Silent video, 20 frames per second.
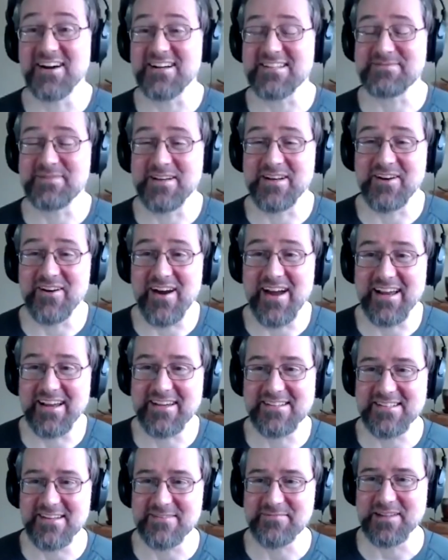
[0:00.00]
no, it's been great,
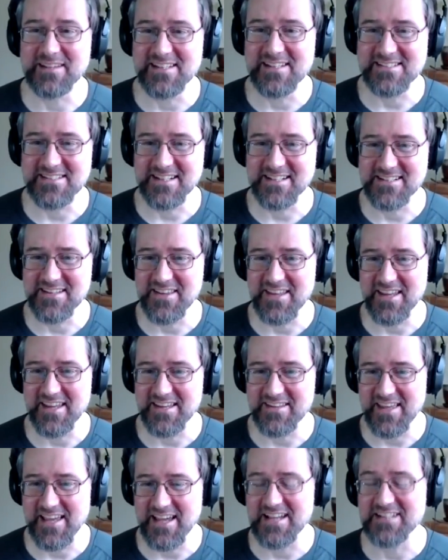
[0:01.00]
because I've been listening to
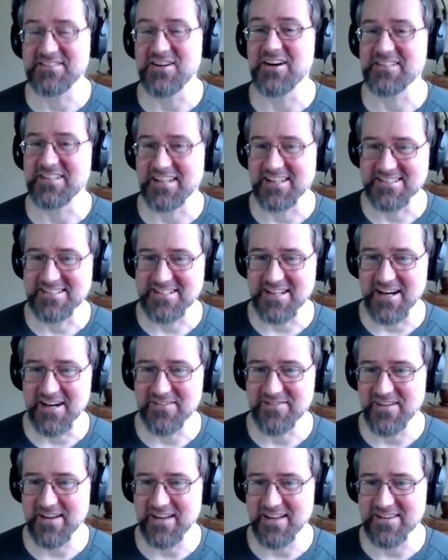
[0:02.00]
the Antarctica
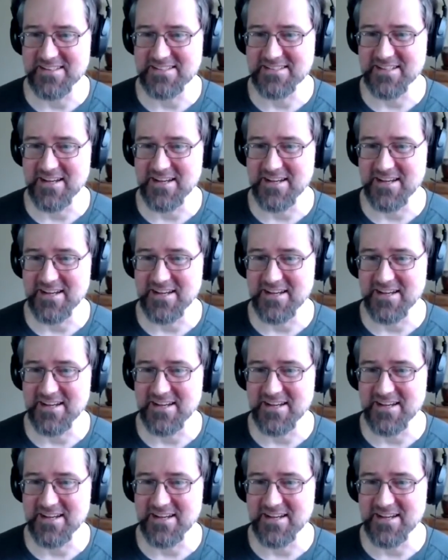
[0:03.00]
stuff and the